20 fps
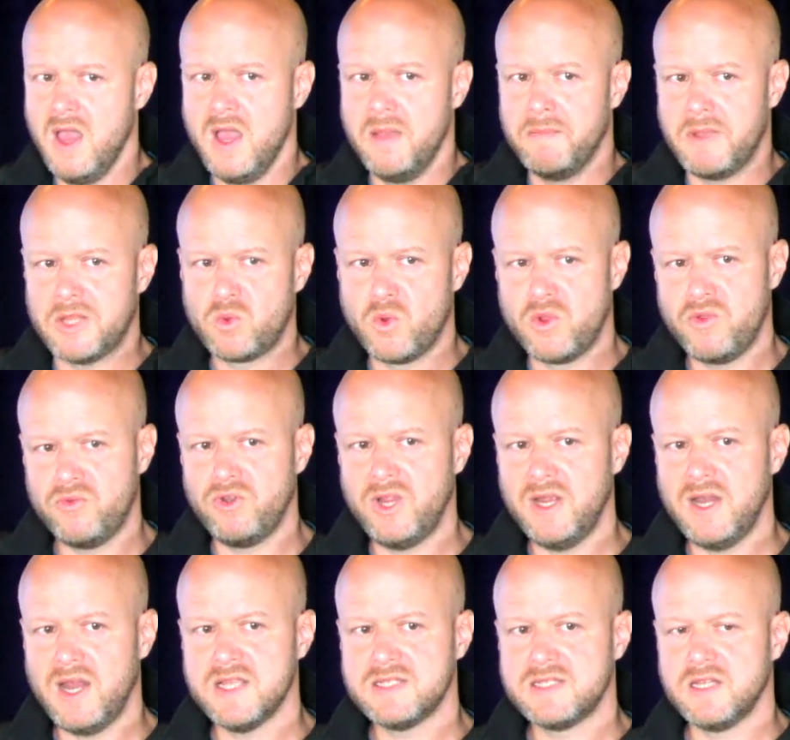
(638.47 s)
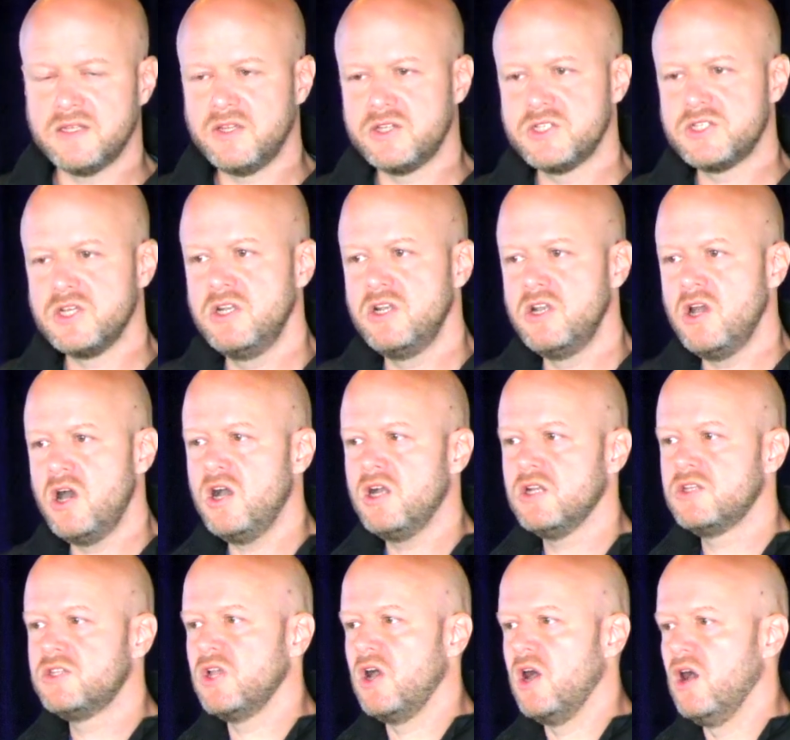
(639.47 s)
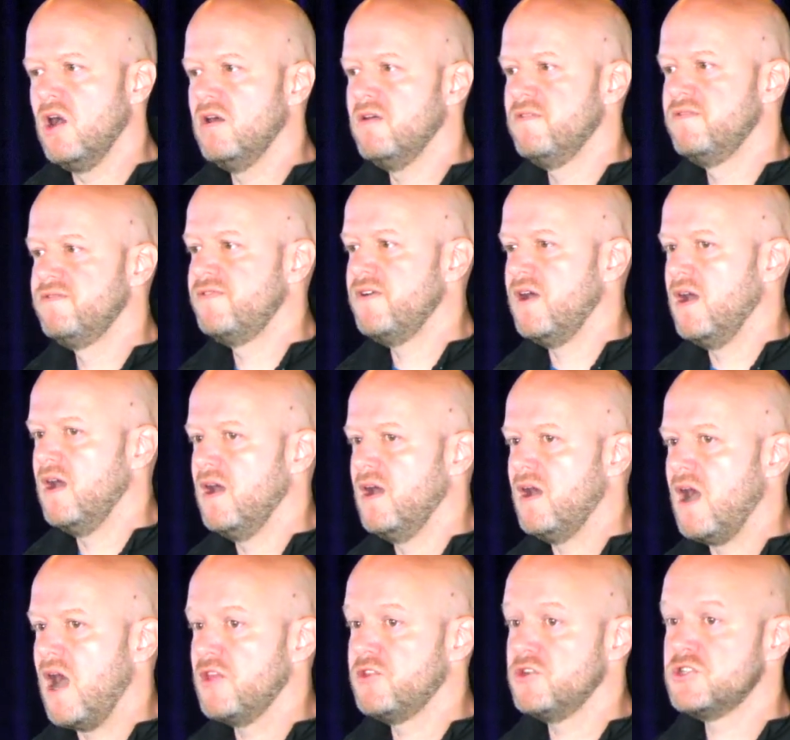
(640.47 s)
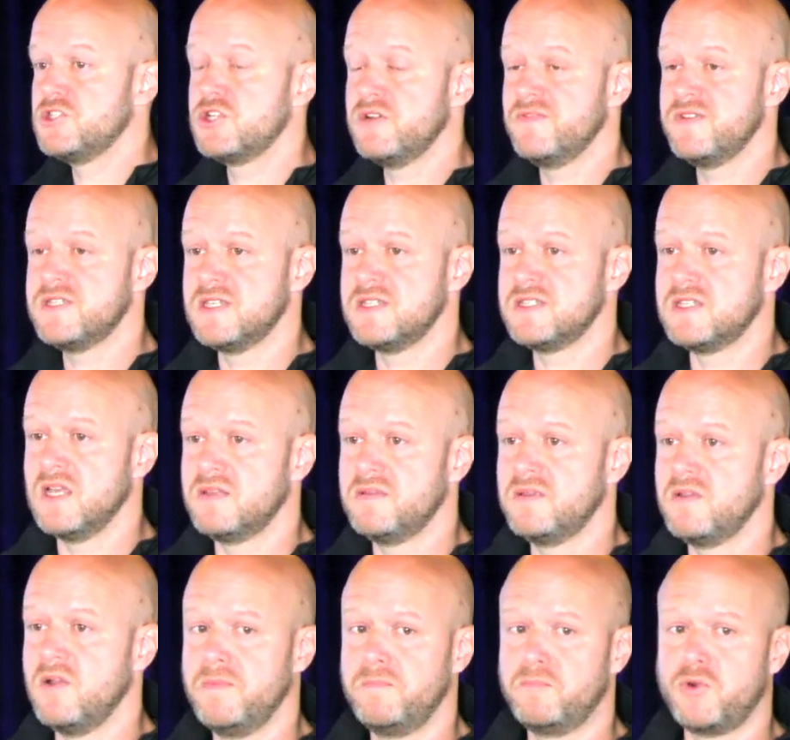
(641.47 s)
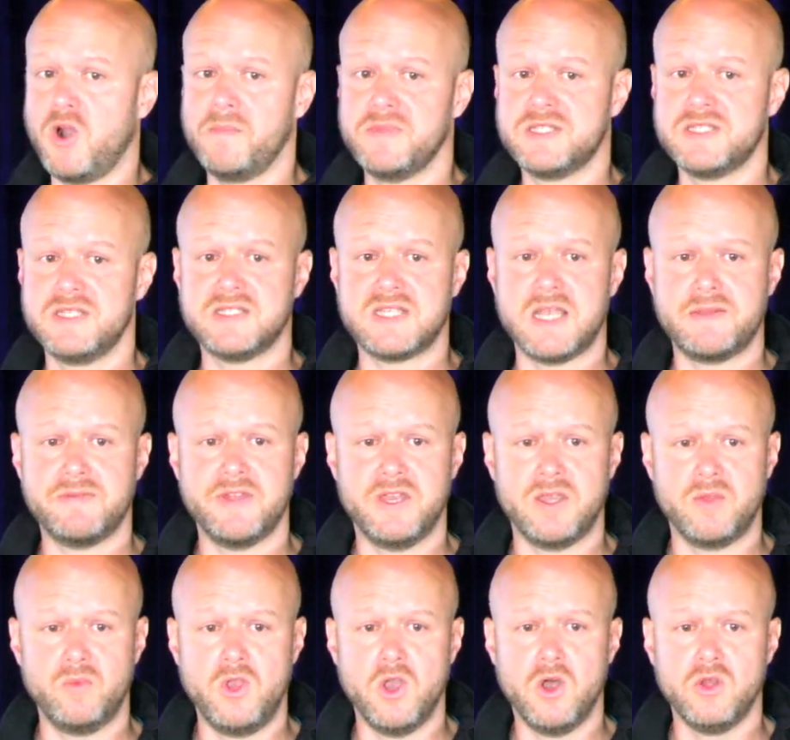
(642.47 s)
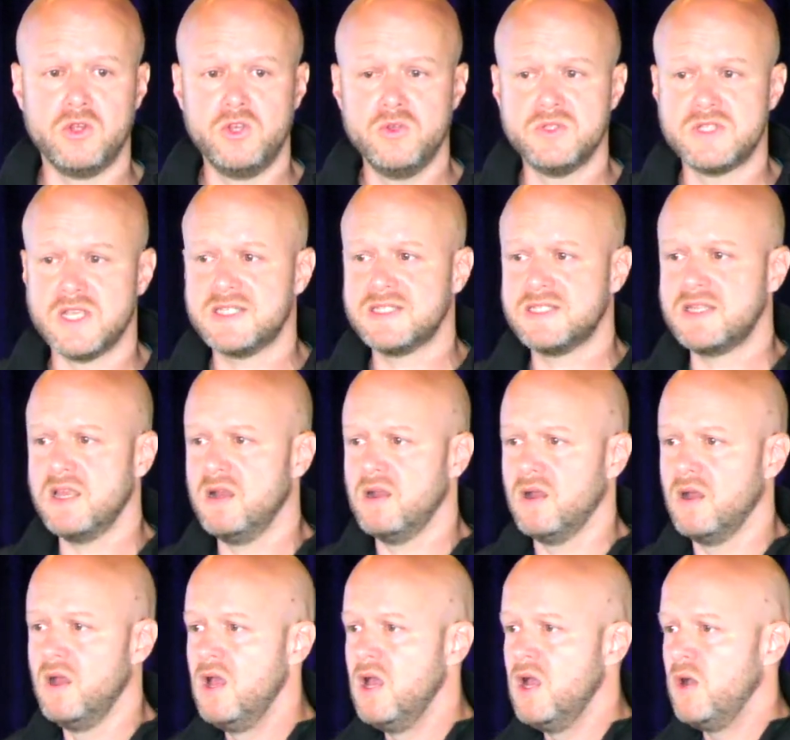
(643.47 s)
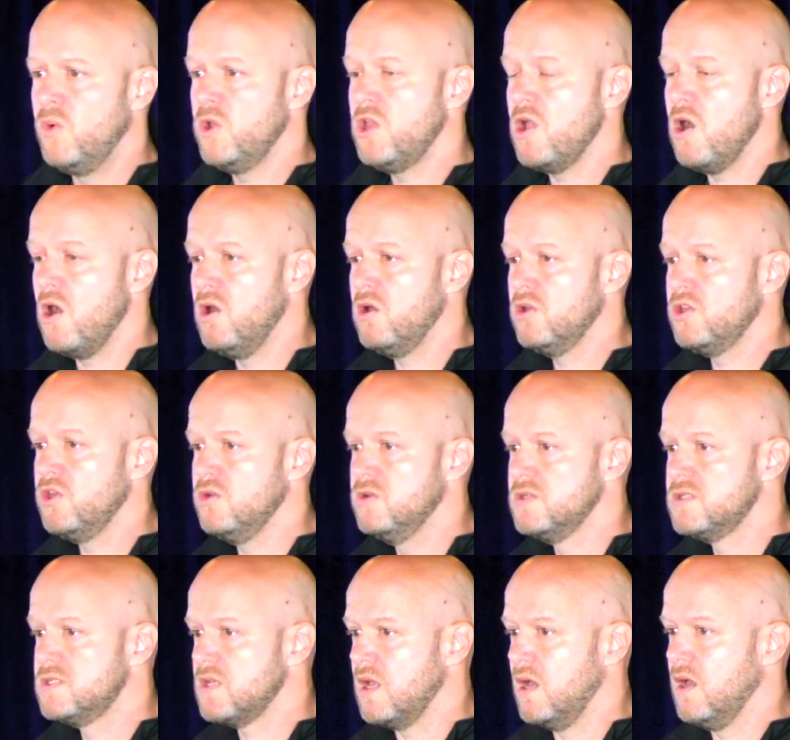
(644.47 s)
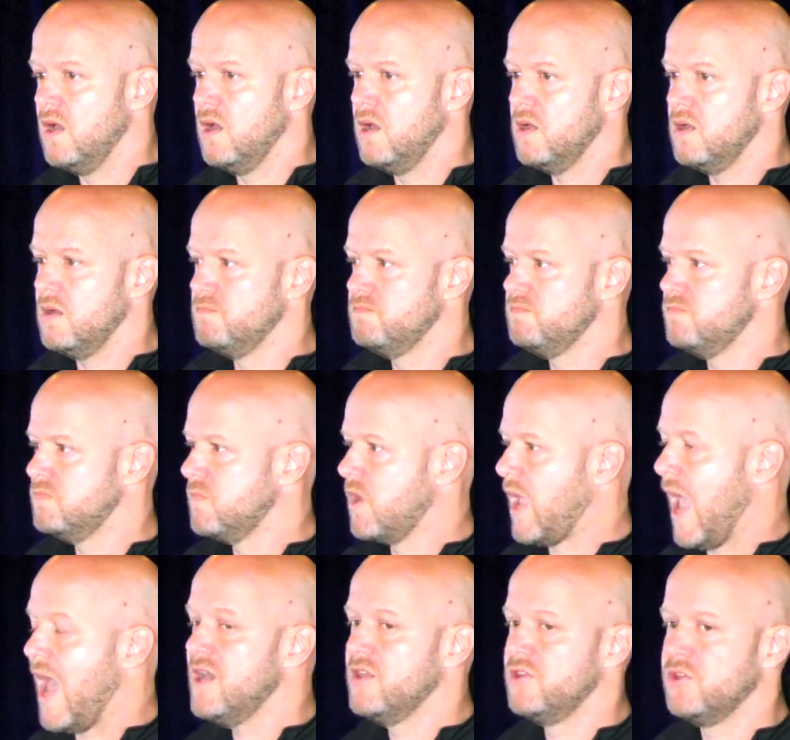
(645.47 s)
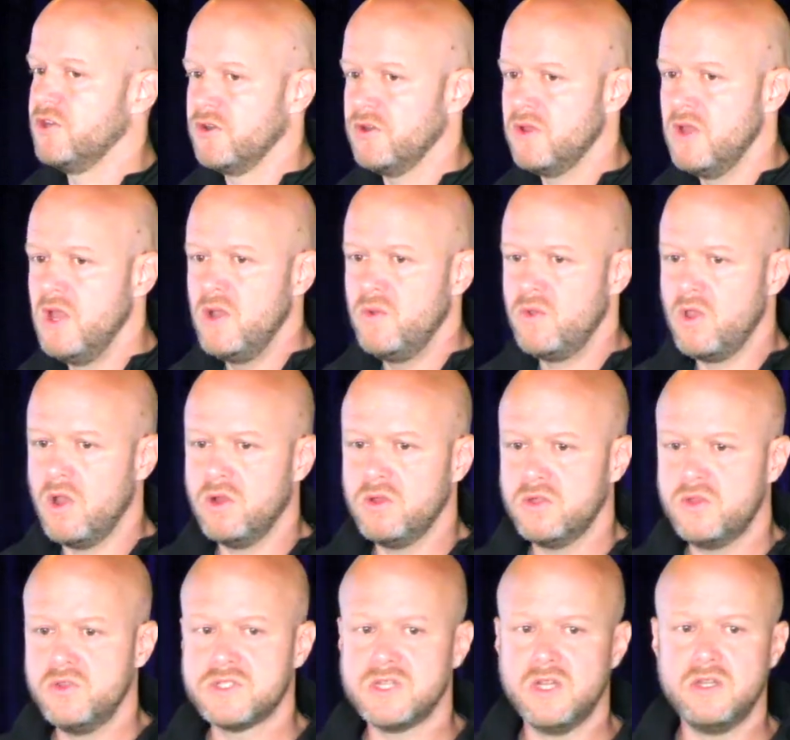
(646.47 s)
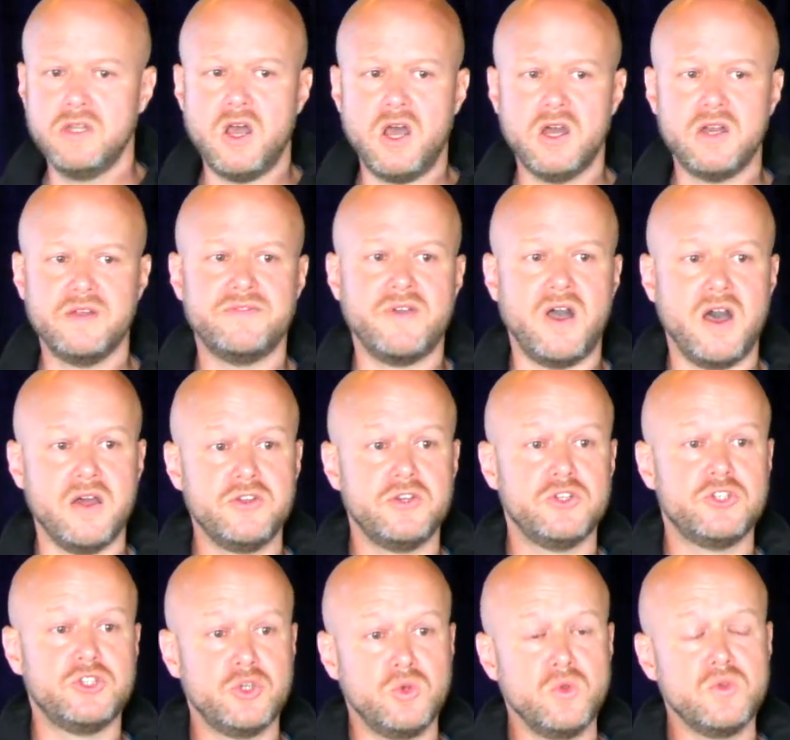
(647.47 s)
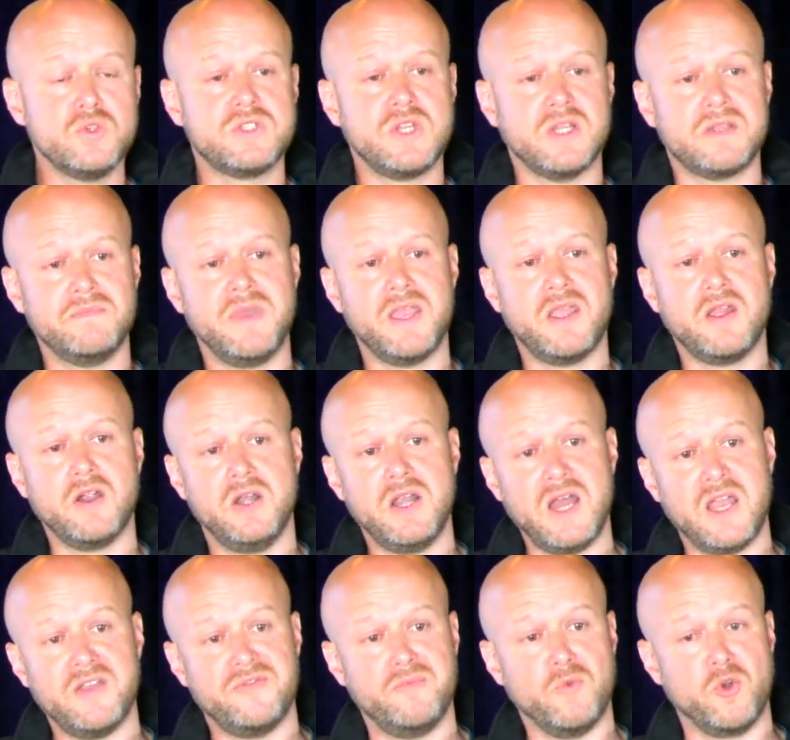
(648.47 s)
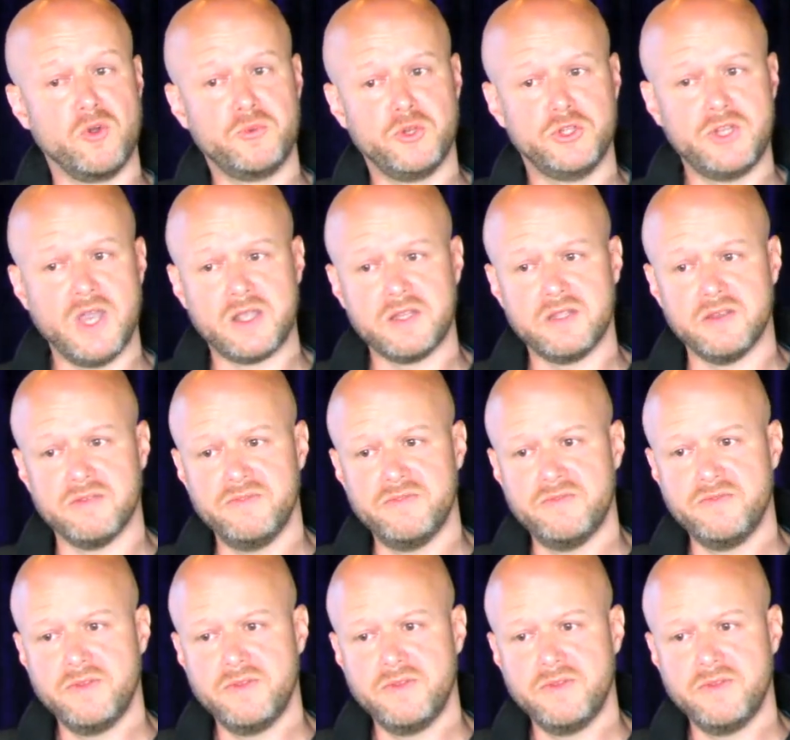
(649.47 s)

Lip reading: But we realize that there's a lot of other services that promise the same thing. We all use Excel. We all use Calendar. We all use a lot of other tools that make our life more productive.